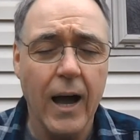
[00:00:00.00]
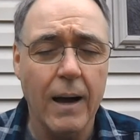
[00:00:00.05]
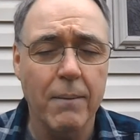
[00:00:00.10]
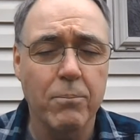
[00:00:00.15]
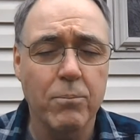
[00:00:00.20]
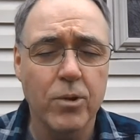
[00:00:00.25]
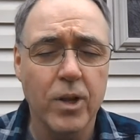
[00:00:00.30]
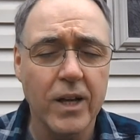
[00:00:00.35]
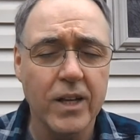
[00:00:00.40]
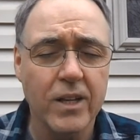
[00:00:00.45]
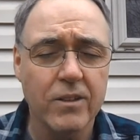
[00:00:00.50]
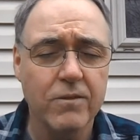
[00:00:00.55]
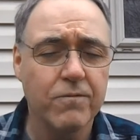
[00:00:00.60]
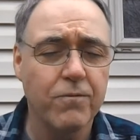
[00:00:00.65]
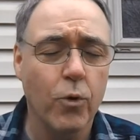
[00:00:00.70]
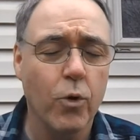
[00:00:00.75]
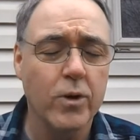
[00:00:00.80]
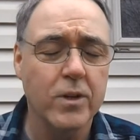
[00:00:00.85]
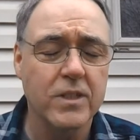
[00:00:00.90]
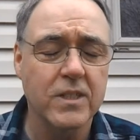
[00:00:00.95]
I'm looking
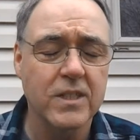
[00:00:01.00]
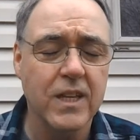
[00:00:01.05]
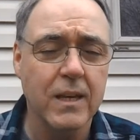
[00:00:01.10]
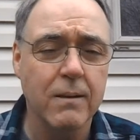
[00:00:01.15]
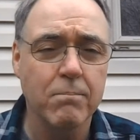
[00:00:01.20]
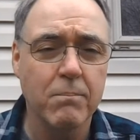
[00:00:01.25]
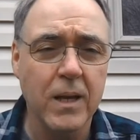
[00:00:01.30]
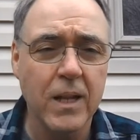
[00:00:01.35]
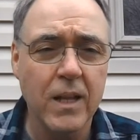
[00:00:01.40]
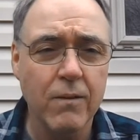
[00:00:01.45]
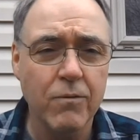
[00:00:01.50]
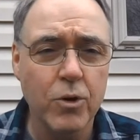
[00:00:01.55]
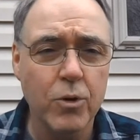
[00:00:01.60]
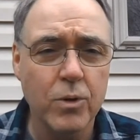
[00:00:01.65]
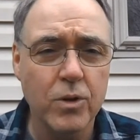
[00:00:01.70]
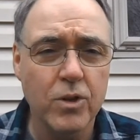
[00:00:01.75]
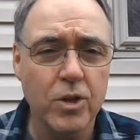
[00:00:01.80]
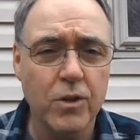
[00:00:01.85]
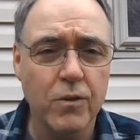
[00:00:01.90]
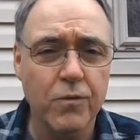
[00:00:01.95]
forward to seeing many of
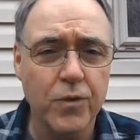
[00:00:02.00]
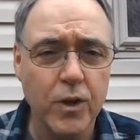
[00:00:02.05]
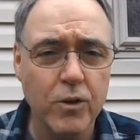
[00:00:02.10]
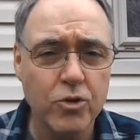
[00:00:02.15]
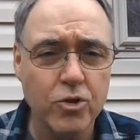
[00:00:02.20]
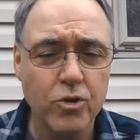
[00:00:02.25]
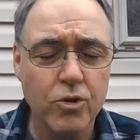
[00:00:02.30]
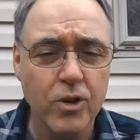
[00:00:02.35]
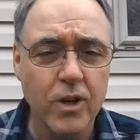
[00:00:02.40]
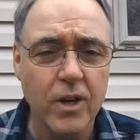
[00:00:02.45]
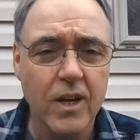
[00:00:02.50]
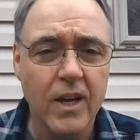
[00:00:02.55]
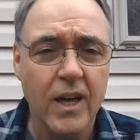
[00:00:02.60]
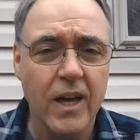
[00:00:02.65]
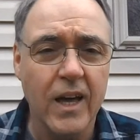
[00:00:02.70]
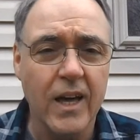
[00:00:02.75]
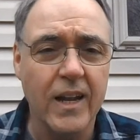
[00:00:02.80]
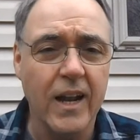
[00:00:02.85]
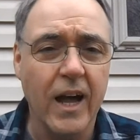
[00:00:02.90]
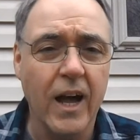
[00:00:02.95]
you into the future
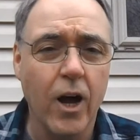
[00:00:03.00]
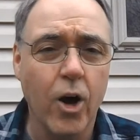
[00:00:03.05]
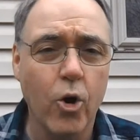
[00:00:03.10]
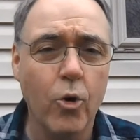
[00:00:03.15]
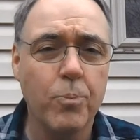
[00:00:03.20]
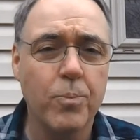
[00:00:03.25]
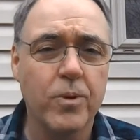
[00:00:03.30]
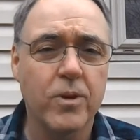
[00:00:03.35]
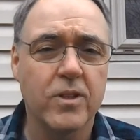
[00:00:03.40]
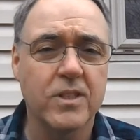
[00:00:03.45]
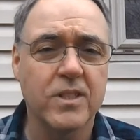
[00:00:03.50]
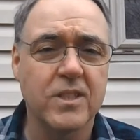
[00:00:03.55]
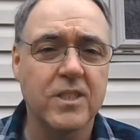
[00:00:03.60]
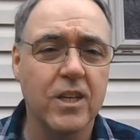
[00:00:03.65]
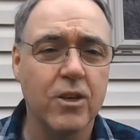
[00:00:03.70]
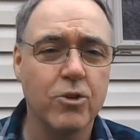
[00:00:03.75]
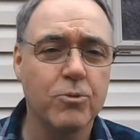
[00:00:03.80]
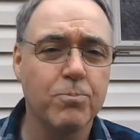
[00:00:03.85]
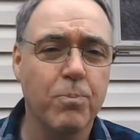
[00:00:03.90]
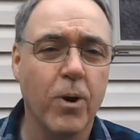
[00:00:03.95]
and I hope to
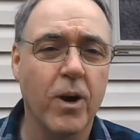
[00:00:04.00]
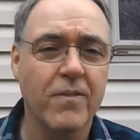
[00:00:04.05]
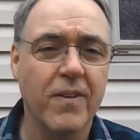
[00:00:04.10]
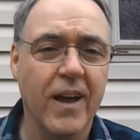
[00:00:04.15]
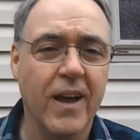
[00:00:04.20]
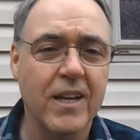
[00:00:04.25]
see you as part of